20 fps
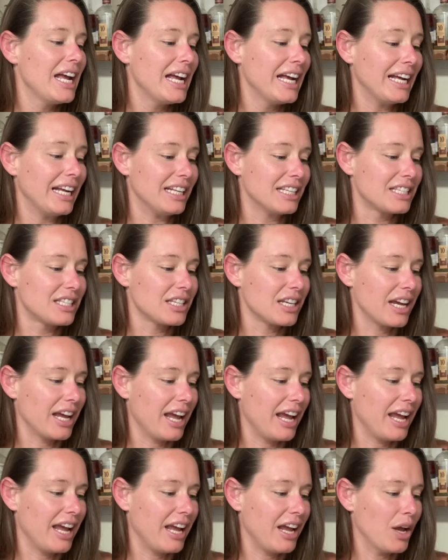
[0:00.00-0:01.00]
It's
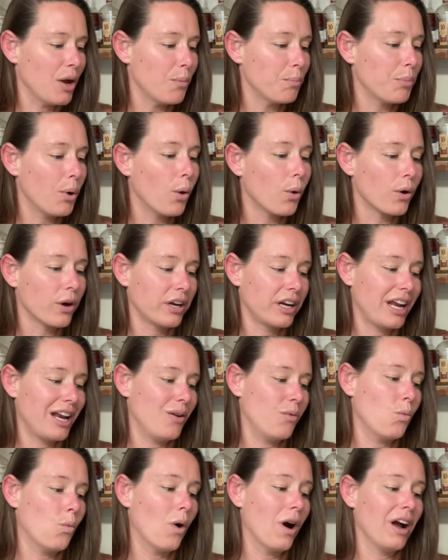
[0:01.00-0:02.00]
a port
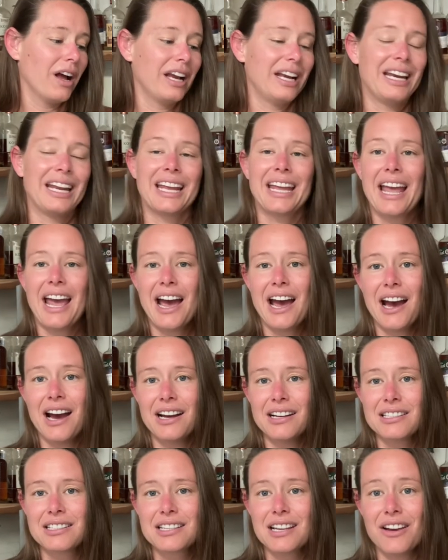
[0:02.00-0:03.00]
and wine
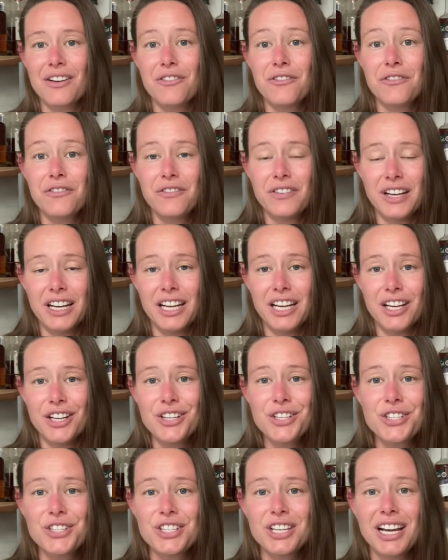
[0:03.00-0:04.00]
cask
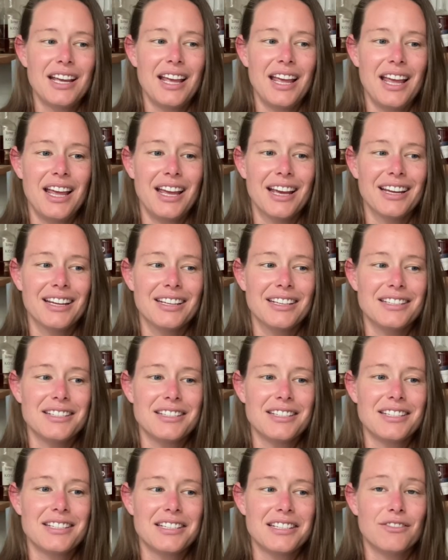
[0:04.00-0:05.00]
finish,
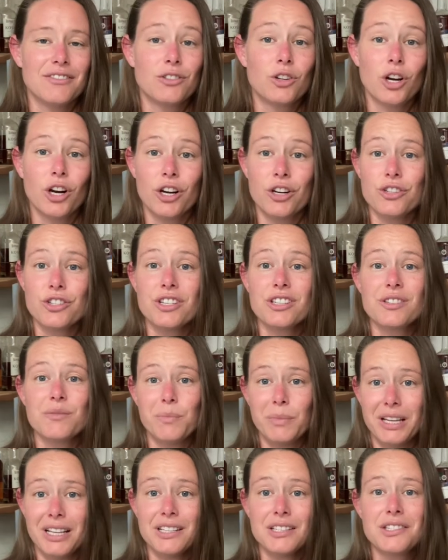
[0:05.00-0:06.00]
and Cargis
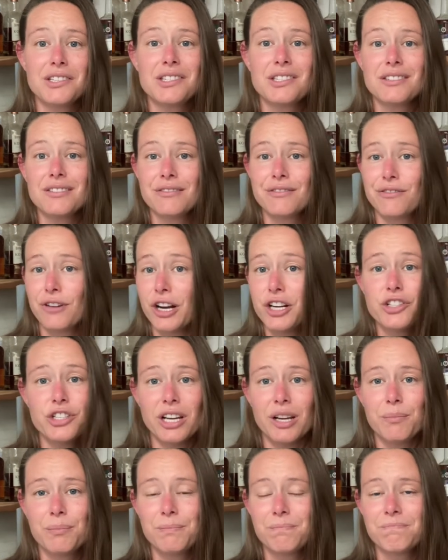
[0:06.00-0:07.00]
means
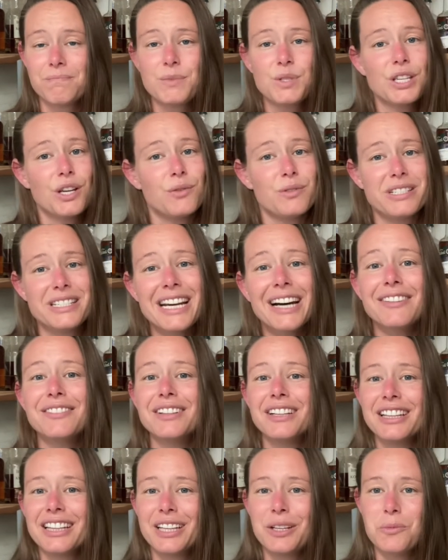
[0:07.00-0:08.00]
friendship. So
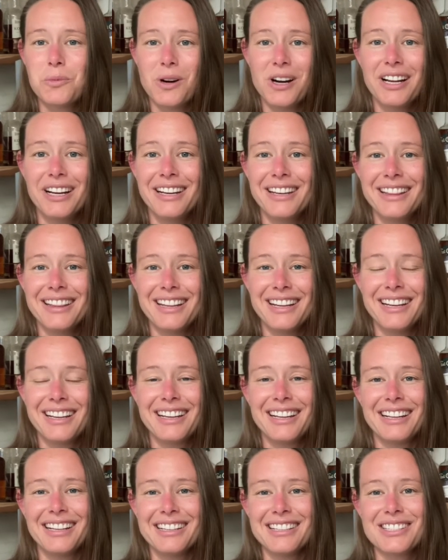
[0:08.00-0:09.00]
definitely one that
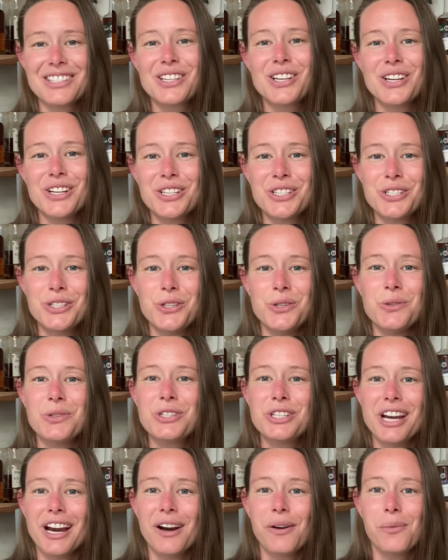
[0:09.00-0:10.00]
is good to
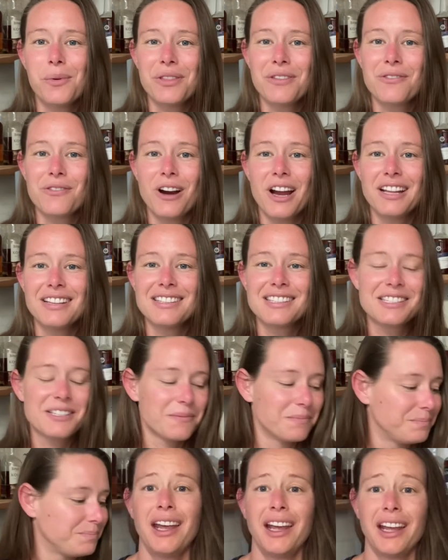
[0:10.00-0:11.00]
share with friends.
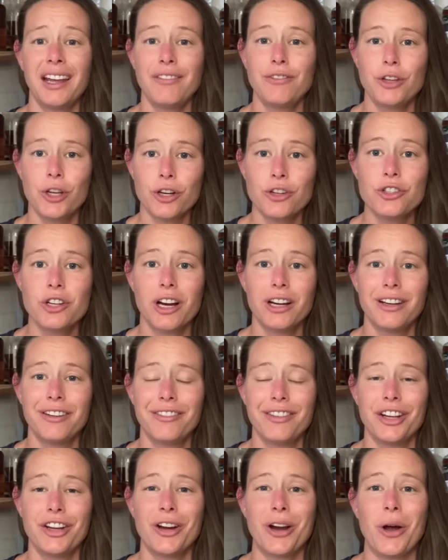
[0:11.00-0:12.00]
If you're trying to
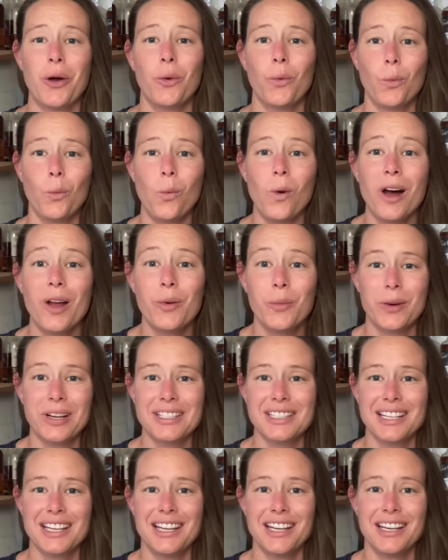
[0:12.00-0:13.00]
figure out what
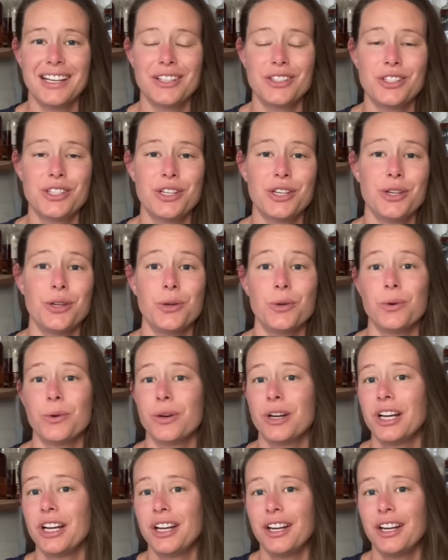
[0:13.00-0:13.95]
whiskey to